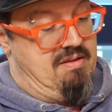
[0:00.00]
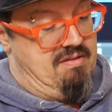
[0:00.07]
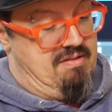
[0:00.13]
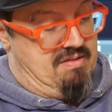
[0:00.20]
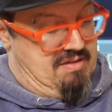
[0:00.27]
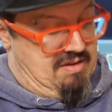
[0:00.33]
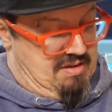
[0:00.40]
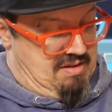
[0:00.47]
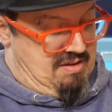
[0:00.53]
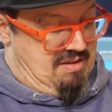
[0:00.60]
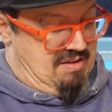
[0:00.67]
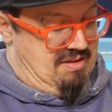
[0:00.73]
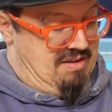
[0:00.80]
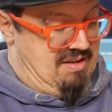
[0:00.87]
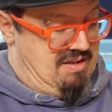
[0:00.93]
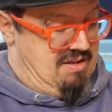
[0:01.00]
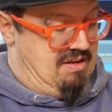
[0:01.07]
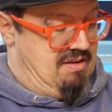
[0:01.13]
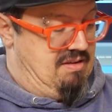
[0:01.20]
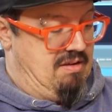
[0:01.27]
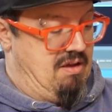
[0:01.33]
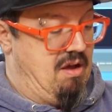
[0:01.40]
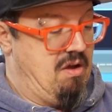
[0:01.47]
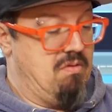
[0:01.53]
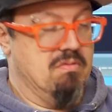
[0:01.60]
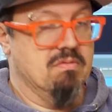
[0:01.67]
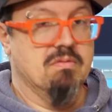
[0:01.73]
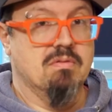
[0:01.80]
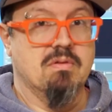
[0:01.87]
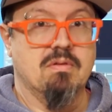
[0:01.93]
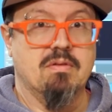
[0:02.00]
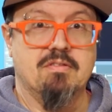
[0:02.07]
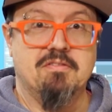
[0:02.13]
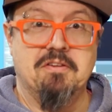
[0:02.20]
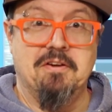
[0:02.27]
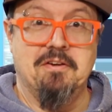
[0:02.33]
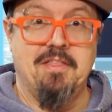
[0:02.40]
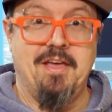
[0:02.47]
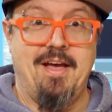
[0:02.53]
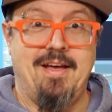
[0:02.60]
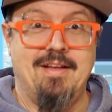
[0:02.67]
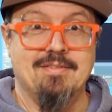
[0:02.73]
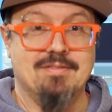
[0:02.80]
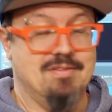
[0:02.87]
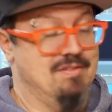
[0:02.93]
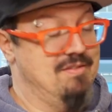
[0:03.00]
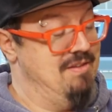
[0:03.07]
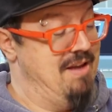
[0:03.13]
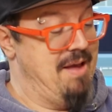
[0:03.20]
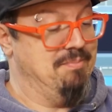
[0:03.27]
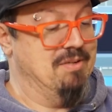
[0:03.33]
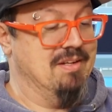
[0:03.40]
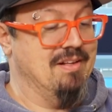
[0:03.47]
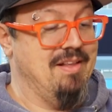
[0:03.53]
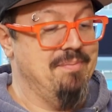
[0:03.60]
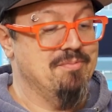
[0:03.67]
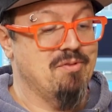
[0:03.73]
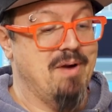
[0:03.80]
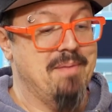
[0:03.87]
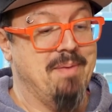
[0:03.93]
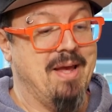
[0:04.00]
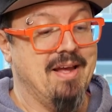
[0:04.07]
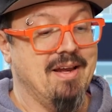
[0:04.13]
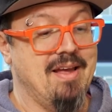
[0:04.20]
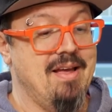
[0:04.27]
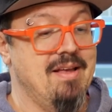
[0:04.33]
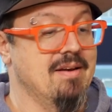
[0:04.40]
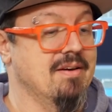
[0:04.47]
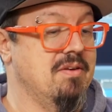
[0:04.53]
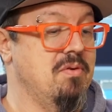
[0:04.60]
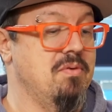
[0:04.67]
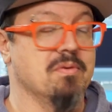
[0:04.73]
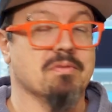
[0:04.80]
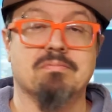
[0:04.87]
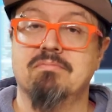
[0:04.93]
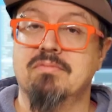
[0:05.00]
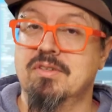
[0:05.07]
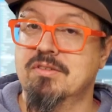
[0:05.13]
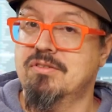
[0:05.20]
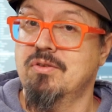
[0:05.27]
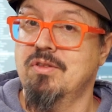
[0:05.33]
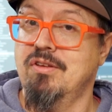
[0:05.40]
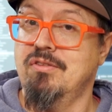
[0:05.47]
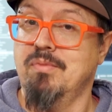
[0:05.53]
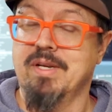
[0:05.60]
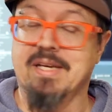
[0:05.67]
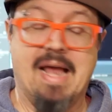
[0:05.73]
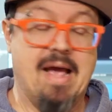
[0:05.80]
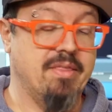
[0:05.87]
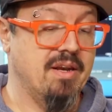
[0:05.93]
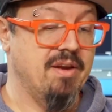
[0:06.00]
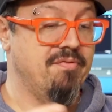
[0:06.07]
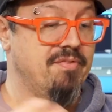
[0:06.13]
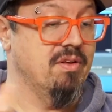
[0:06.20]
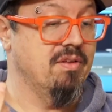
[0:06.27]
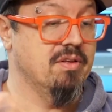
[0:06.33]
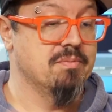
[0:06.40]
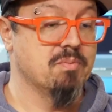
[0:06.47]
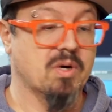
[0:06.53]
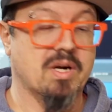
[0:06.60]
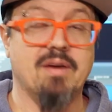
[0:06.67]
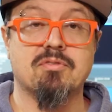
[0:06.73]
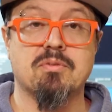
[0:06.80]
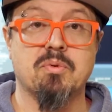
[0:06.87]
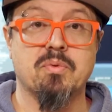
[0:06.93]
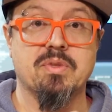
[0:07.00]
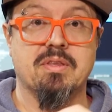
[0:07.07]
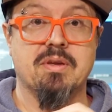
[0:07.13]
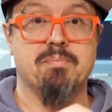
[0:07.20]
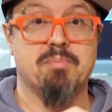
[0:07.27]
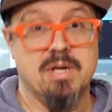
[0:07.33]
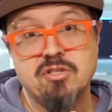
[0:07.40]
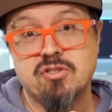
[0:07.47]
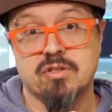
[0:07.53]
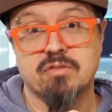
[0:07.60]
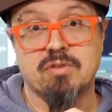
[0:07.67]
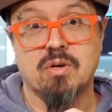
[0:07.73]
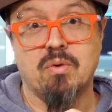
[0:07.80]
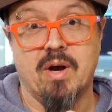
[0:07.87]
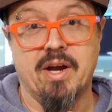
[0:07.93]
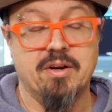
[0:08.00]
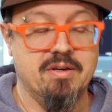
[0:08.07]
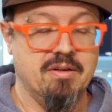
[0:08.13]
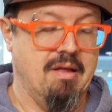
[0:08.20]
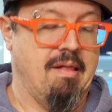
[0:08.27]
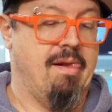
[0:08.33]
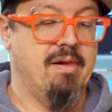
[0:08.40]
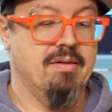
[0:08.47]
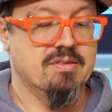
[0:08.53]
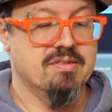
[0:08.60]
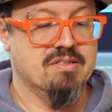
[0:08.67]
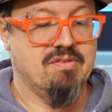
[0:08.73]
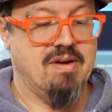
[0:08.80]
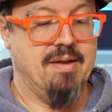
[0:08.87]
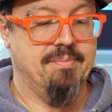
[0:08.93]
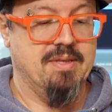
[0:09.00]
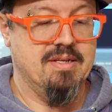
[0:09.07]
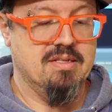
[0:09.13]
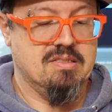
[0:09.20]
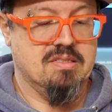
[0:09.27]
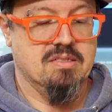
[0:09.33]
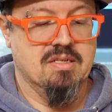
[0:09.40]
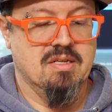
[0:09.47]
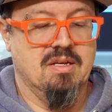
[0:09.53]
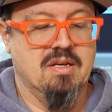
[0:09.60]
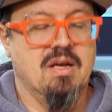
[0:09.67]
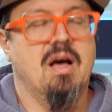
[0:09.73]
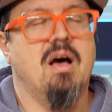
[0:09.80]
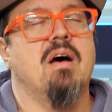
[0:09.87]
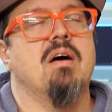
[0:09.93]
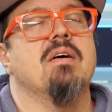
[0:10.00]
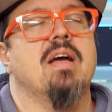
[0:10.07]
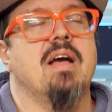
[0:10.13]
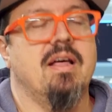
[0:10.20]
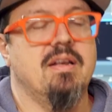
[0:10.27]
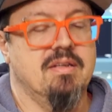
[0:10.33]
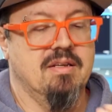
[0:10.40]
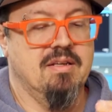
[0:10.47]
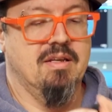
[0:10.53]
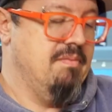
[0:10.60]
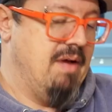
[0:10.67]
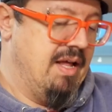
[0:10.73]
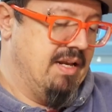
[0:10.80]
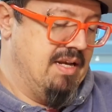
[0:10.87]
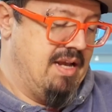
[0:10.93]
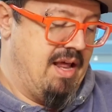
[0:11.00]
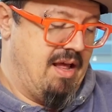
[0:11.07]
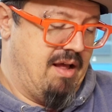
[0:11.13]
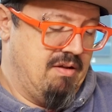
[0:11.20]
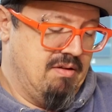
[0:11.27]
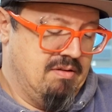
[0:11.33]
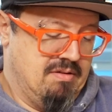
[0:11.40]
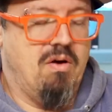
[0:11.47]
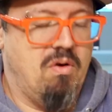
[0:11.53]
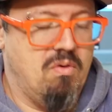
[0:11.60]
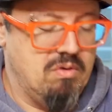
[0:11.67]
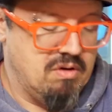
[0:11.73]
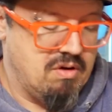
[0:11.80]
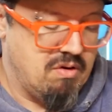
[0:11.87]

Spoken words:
just kind of, oh, did you hear that? Just snapped and clipped right back in. Oh, cool. Let's do this one. Now that I feel a little more comfortable with the pressure required, I'll just grab this and, oh God, come on now. Oh